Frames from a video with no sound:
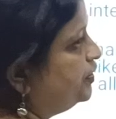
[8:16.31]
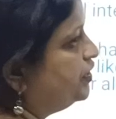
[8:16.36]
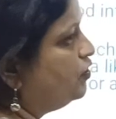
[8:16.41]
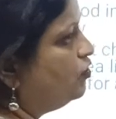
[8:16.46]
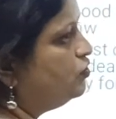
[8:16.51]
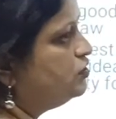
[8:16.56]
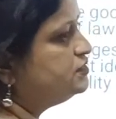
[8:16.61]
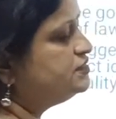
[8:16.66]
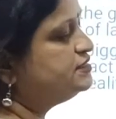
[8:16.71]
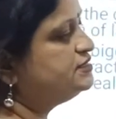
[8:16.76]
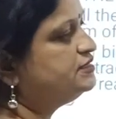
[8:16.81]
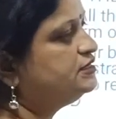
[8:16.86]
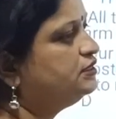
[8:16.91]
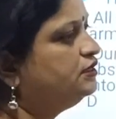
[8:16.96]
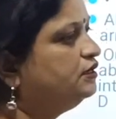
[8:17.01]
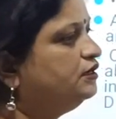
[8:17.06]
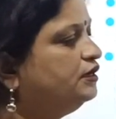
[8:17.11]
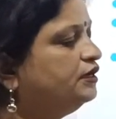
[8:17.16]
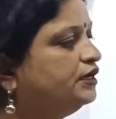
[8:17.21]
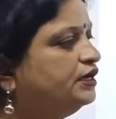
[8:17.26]
because
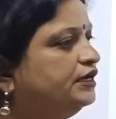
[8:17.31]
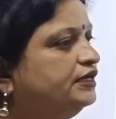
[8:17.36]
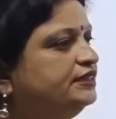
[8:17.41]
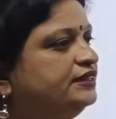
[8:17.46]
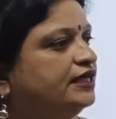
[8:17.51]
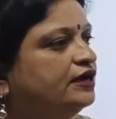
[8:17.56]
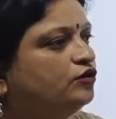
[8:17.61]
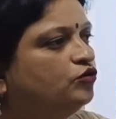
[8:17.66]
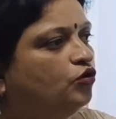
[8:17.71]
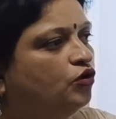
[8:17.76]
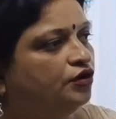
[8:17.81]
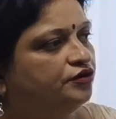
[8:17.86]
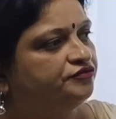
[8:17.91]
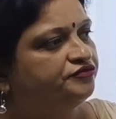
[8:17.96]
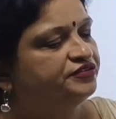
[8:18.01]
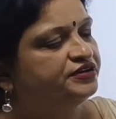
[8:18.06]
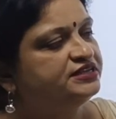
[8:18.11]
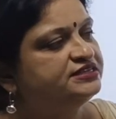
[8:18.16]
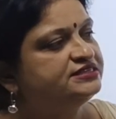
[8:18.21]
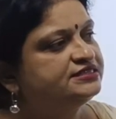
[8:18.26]
in the
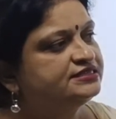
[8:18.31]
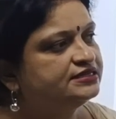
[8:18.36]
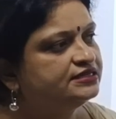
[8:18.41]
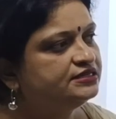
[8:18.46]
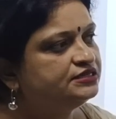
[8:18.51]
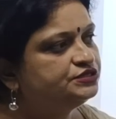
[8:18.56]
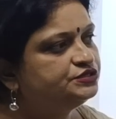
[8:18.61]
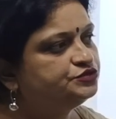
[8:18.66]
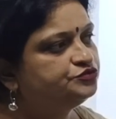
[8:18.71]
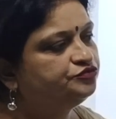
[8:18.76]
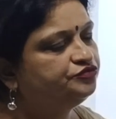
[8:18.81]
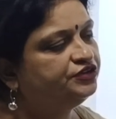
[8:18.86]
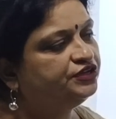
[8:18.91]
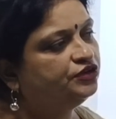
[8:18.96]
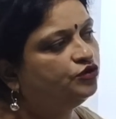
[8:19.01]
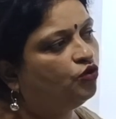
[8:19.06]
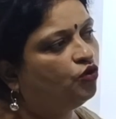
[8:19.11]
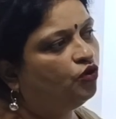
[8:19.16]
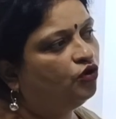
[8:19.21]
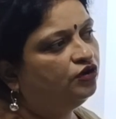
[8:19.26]
conferences
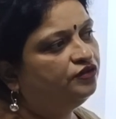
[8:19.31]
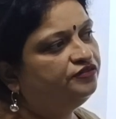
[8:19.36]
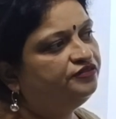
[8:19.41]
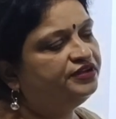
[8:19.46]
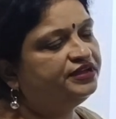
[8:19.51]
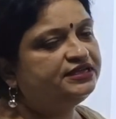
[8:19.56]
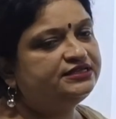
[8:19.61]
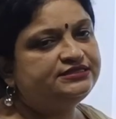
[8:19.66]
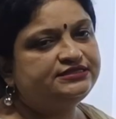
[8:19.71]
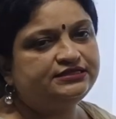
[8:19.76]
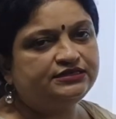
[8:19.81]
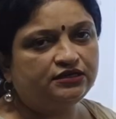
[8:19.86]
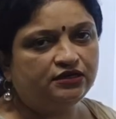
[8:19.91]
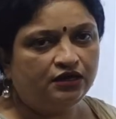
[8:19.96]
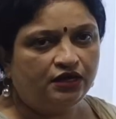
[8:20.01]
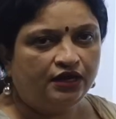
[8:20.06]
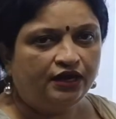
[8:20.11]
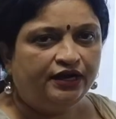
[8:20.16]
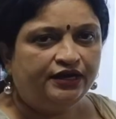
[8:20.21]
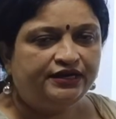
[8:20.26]
we always
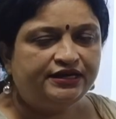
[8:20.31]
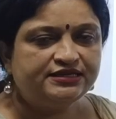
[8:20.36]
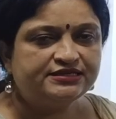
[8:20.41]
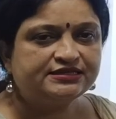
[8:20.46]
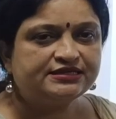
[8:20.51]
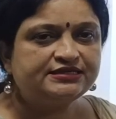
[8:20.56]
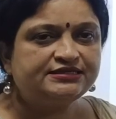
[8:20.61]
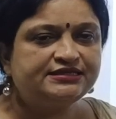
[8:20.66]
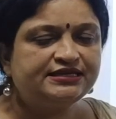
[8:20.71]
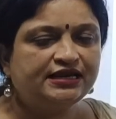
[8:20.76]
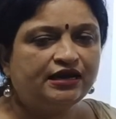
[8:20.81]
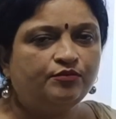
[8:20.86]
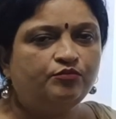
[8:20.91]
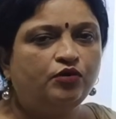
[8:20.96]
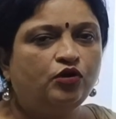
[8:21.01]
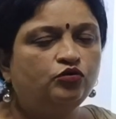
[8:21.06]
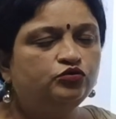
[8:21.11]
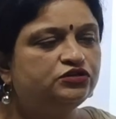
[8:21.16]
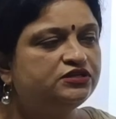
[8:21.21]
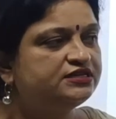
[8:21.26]
discussing
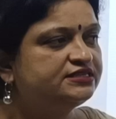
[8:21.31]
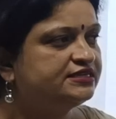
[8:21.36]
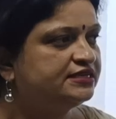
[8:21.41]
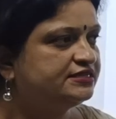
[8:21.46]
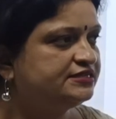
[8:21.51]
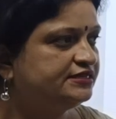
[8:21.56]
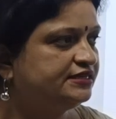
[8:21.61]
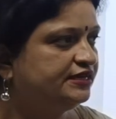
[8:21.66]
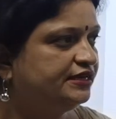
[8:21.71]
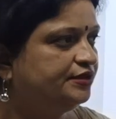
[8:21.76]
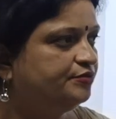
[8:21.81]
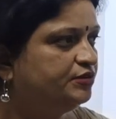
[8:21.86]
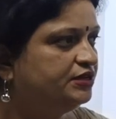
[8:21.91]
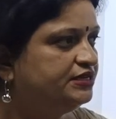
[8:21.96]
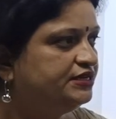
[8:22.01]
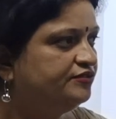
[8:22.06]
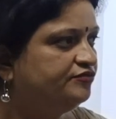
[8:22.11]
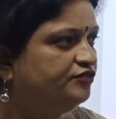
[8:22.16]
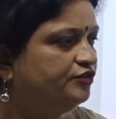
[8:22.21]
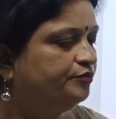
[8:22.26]
about the
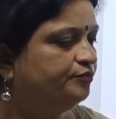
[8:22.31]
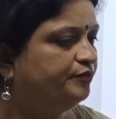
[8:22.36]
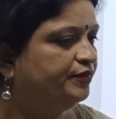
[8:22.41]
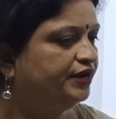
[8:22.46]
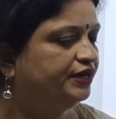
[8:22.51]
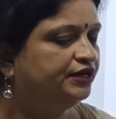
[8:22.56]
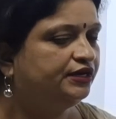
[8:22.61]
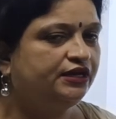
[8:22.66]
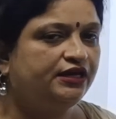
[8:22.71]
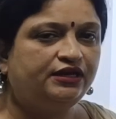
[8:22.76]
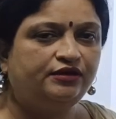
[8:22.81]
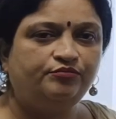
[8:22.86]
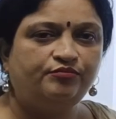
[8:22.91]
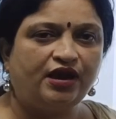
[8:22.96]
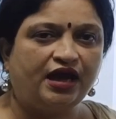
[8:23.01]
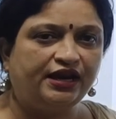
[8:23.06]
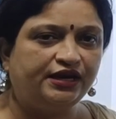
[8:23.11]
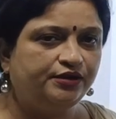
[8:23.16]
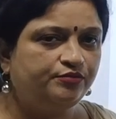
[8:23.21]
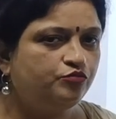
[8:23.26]
sustainable development in
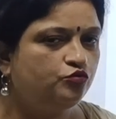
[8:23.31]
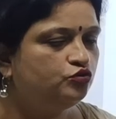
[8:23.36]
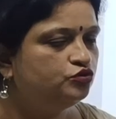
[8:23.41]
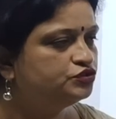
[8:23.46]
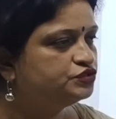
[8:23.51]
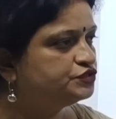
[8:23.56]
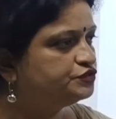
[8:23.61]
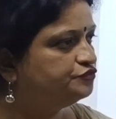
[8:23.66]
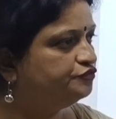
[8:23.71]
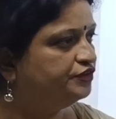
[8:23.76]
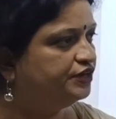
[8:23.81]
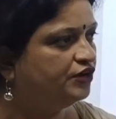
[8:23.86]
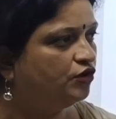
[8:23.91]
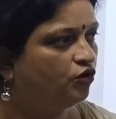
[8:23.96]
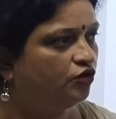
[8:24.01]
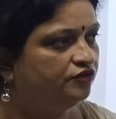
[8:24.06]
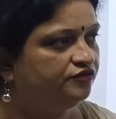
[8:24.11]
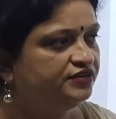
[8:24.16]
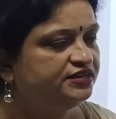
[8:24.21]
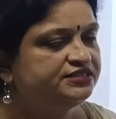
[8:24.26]
many books, we
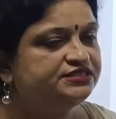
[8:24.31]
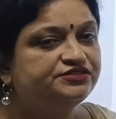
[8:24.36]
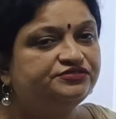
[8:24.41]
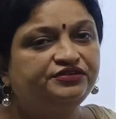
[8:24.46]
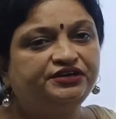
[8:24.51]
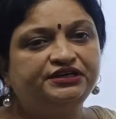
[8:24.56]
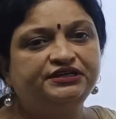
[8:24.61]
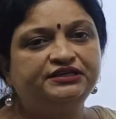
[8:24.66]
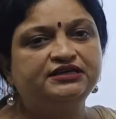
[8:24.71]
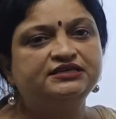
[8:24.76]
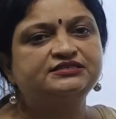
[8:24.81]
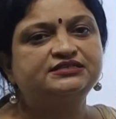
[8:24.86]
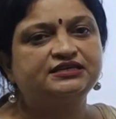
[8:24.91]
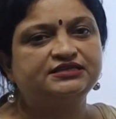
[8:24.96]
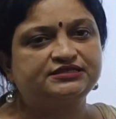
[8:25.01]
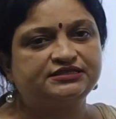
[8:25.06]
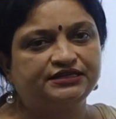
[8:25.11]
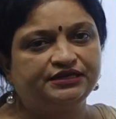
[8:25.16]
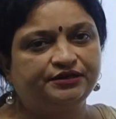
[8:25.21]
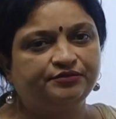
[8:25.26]
always read the
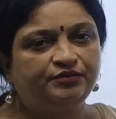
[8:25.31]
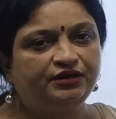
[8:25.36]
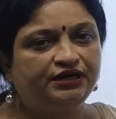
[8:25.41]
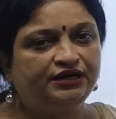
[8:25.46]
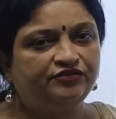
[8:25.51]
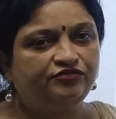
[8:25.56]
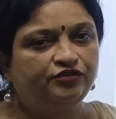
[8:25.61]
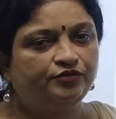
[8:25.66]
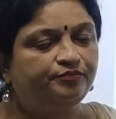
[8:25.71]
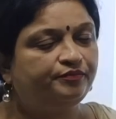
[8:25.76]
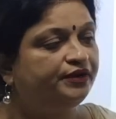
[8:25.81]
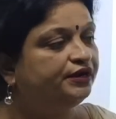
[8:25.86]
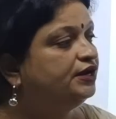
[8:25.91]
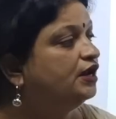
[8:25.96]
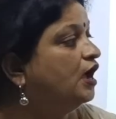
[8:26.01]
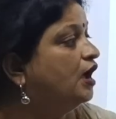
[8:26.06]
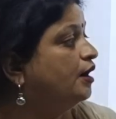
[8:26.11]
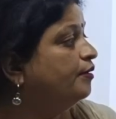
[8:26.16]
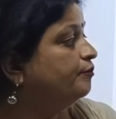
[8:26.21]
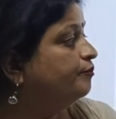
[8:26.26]
sustainable development,